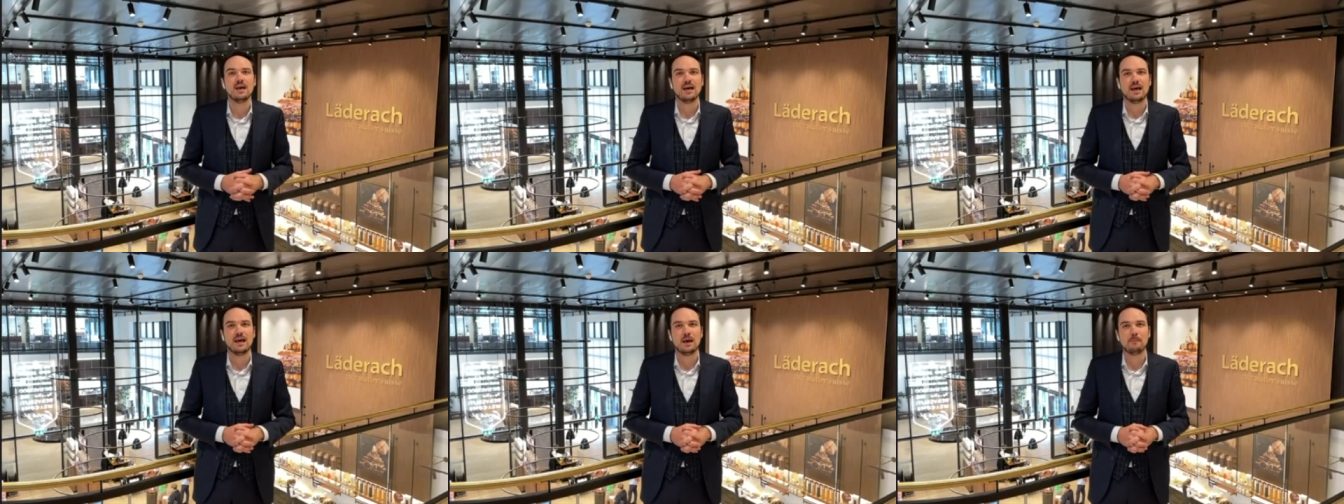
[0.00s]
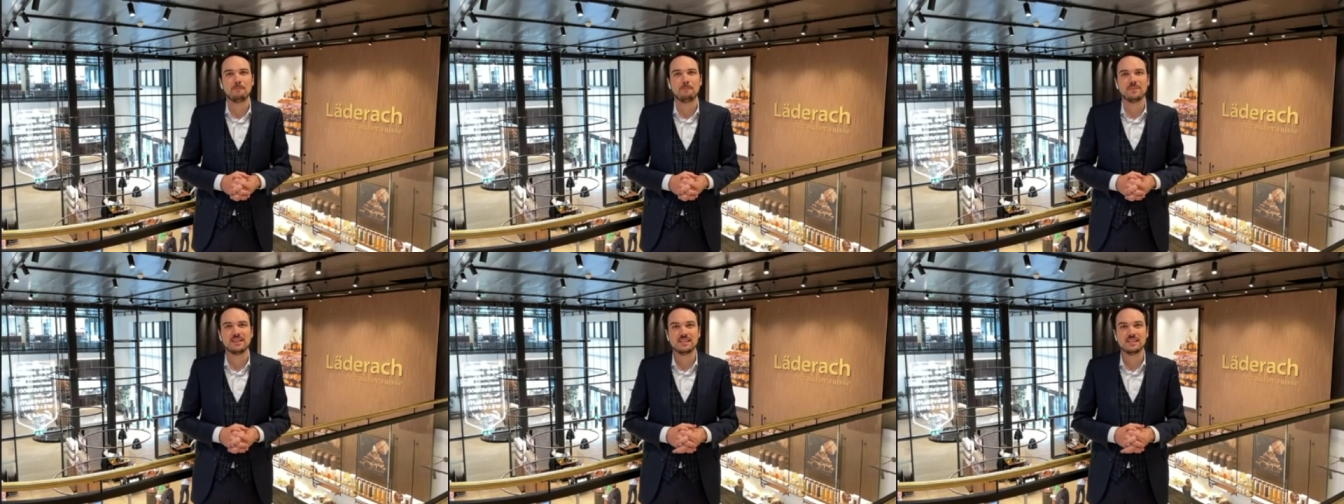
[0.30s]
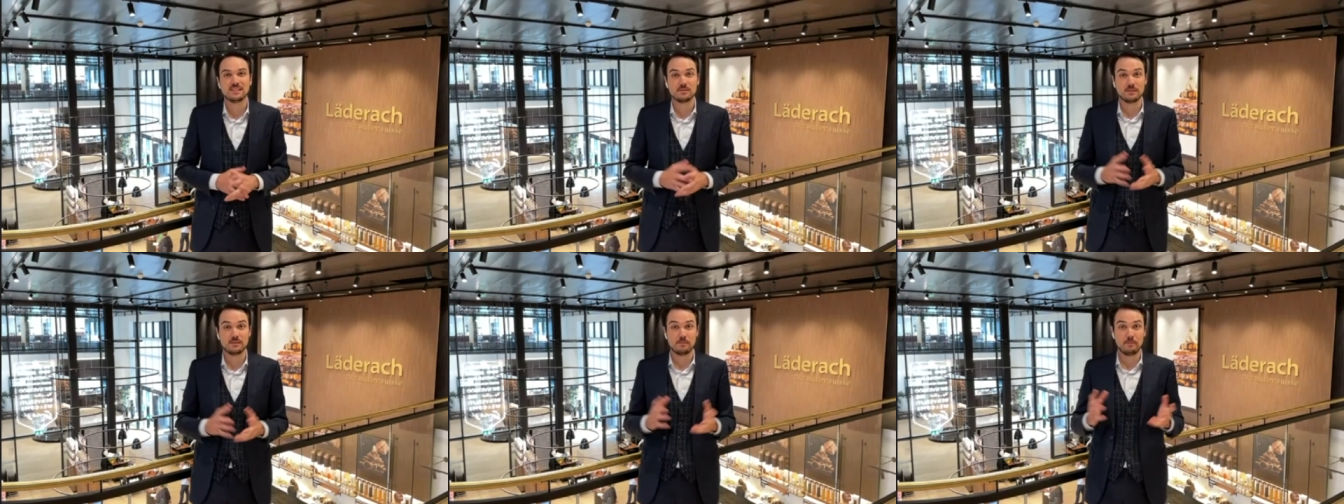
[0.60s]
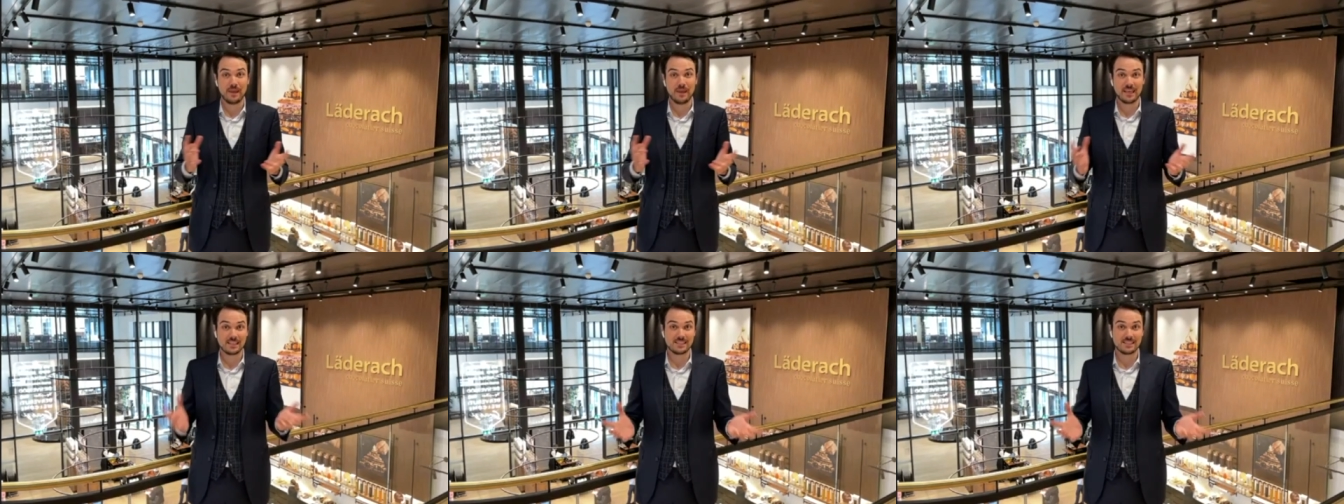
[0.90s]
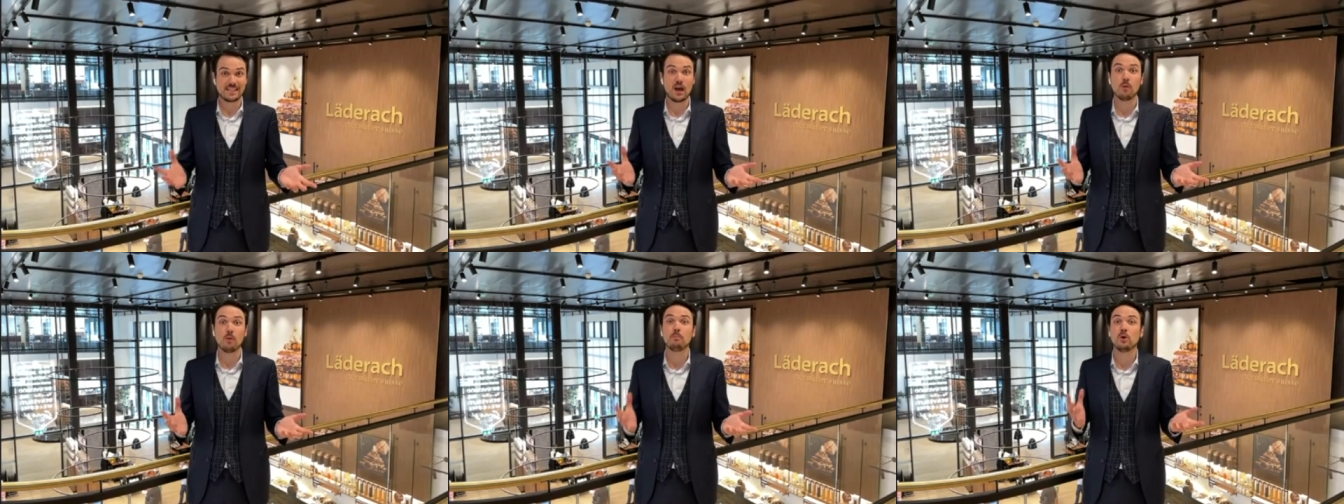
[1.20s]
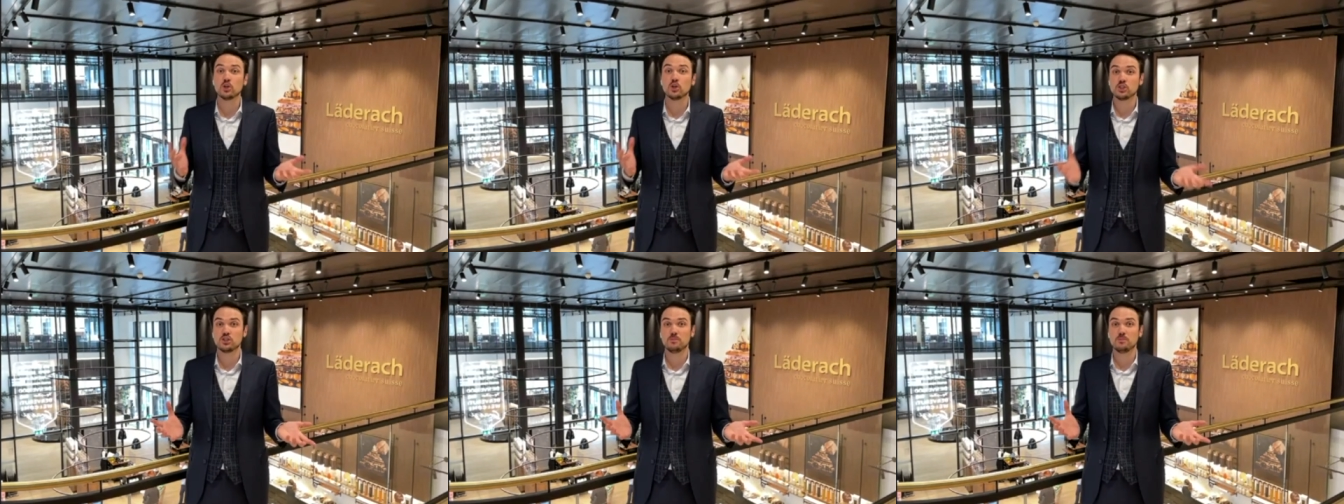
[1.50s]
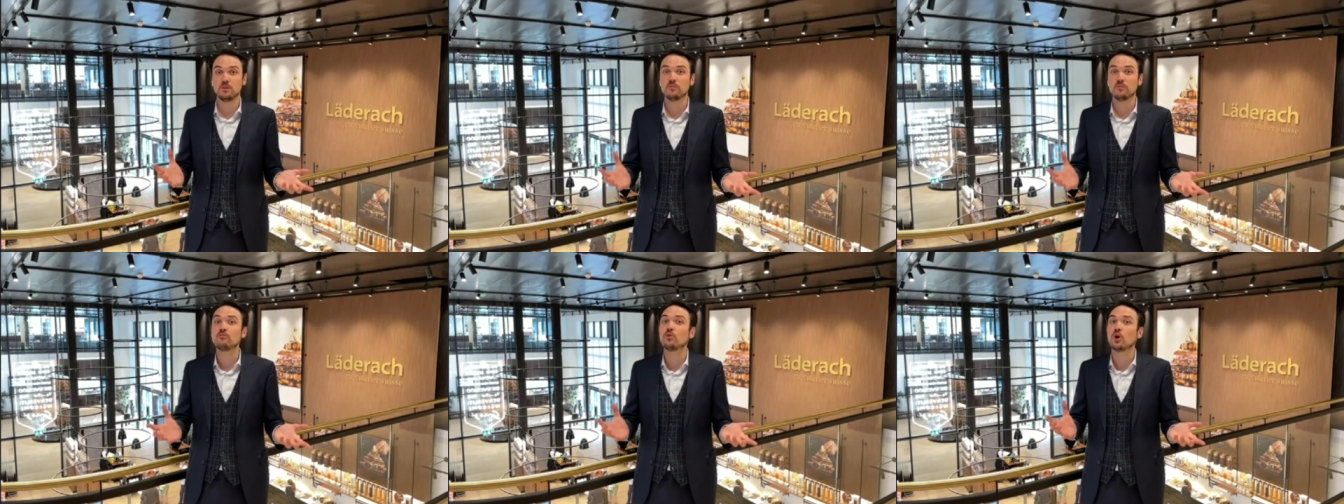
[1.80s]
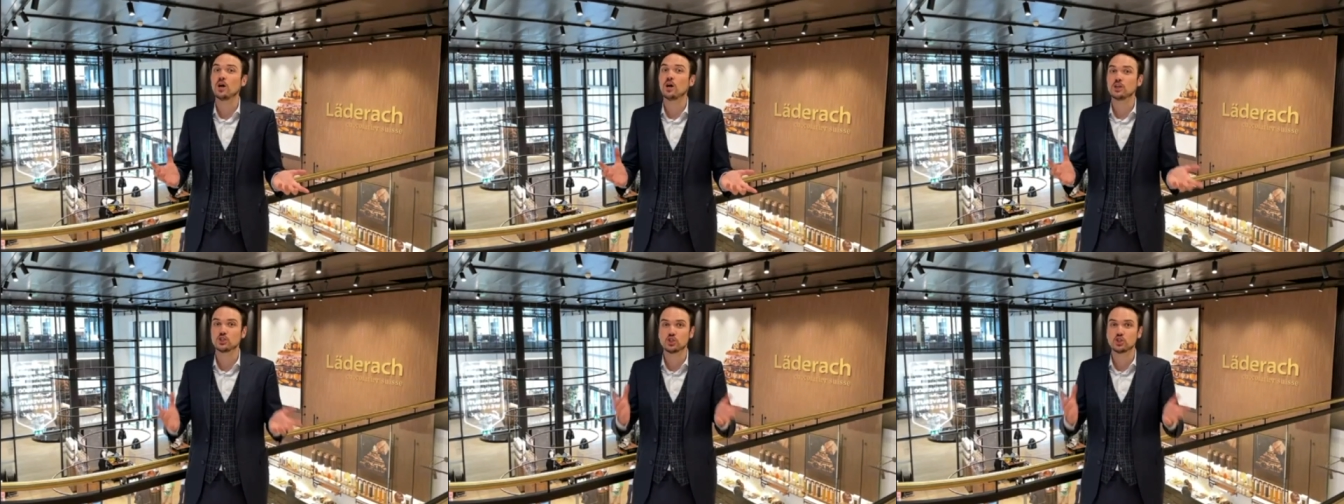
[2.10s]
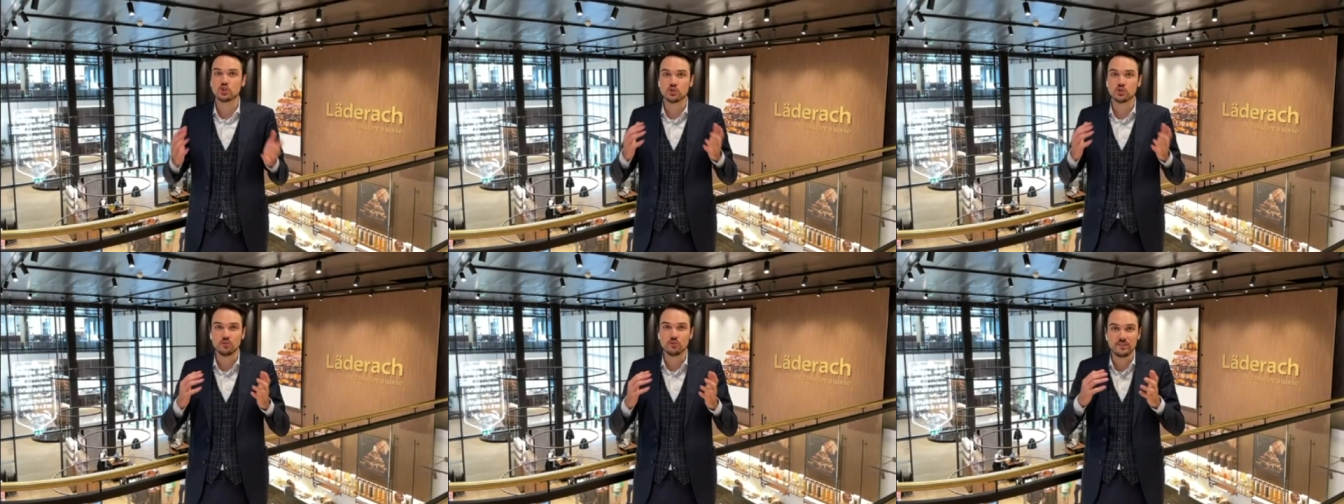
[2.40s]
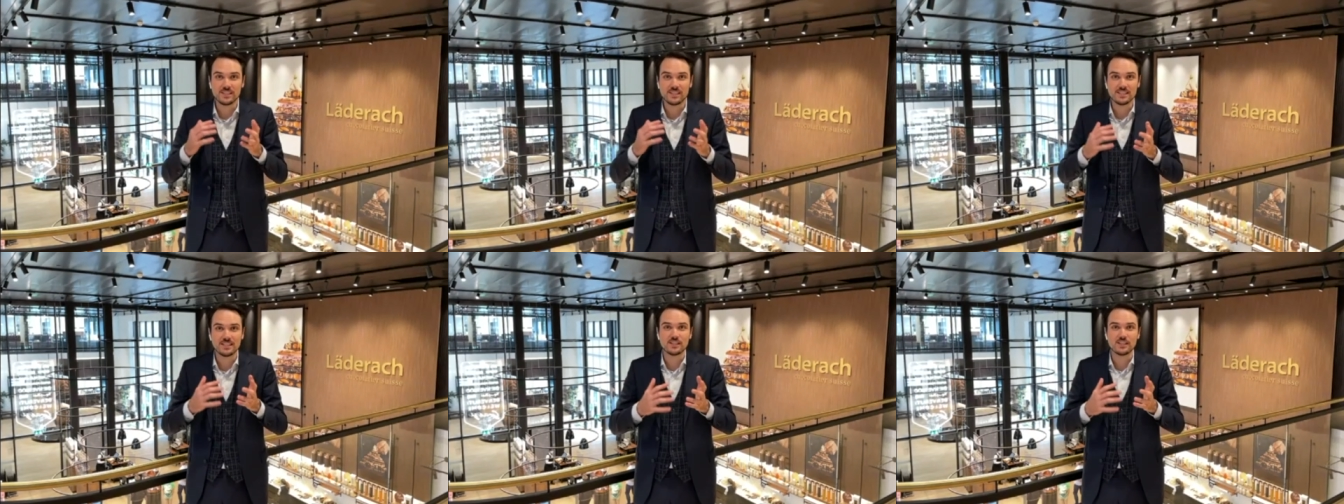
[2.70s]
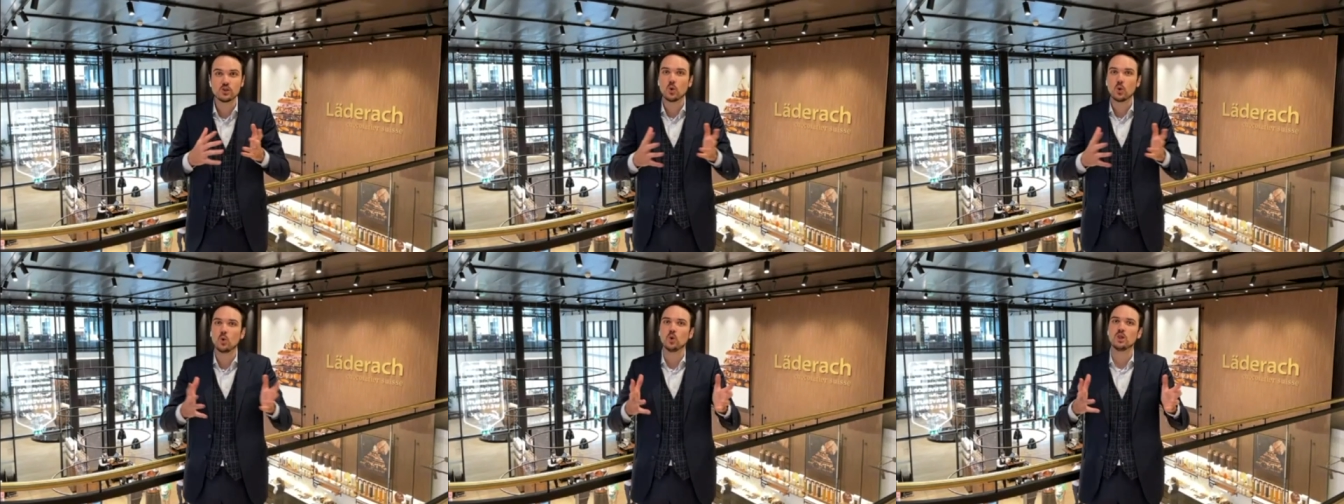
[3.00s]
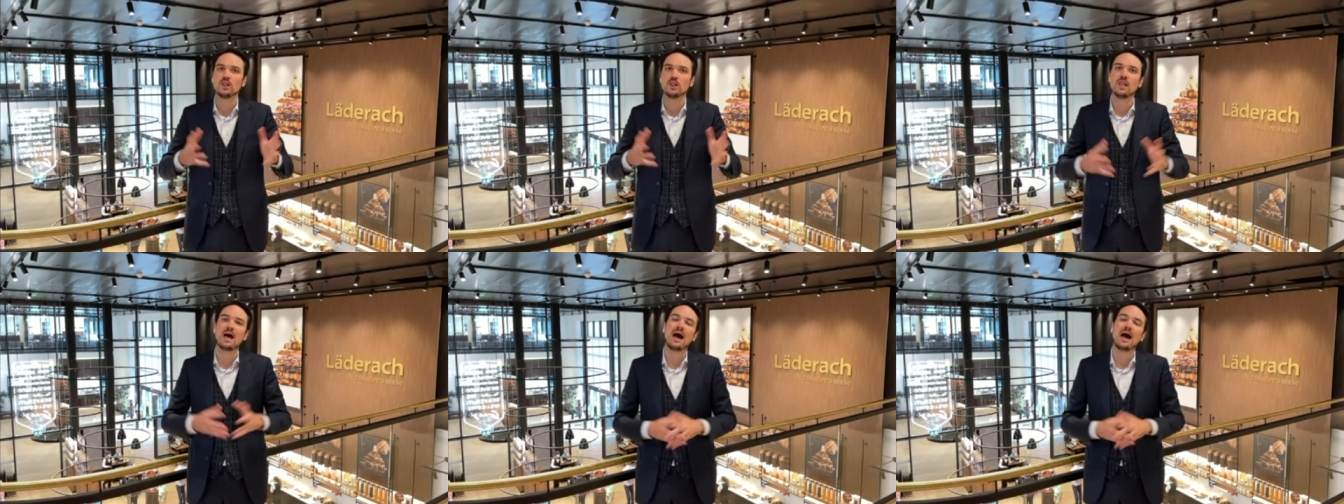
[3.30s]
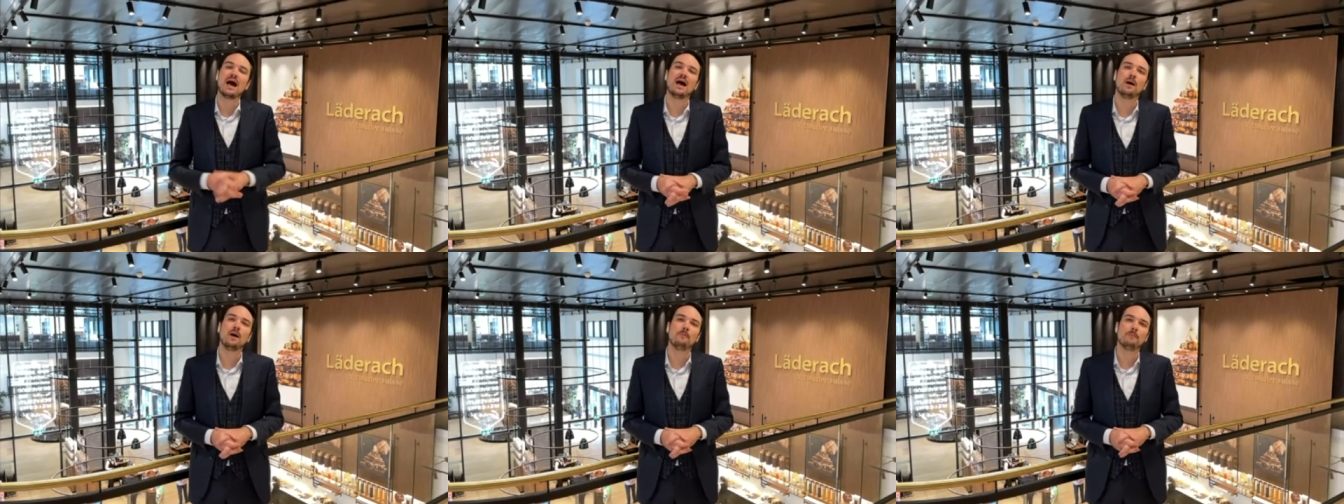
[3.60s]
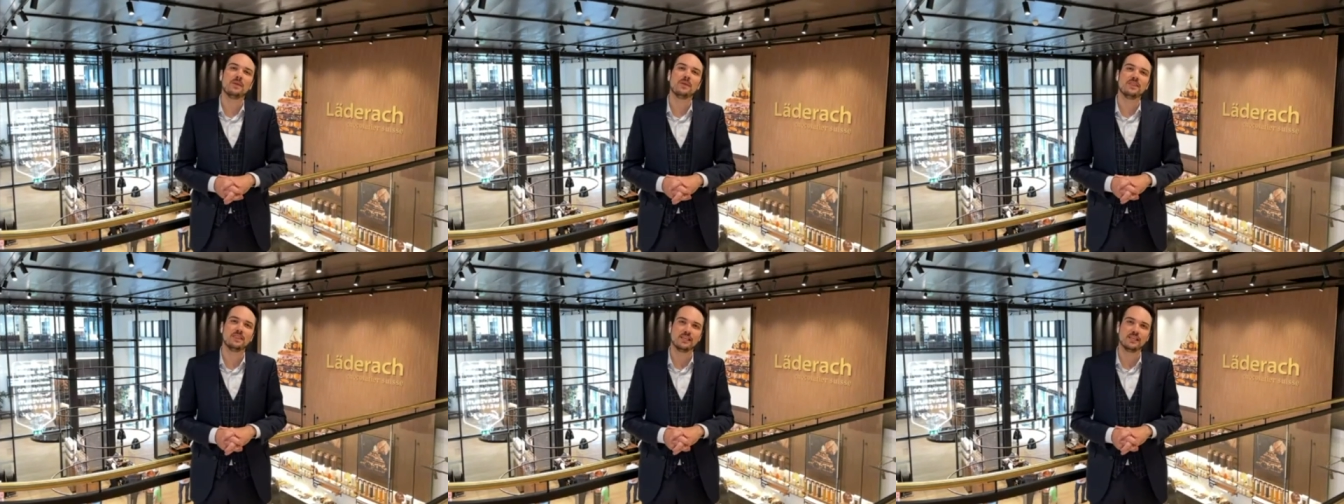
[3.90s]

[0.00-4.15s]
Um, this makes now possible for us to visit all um,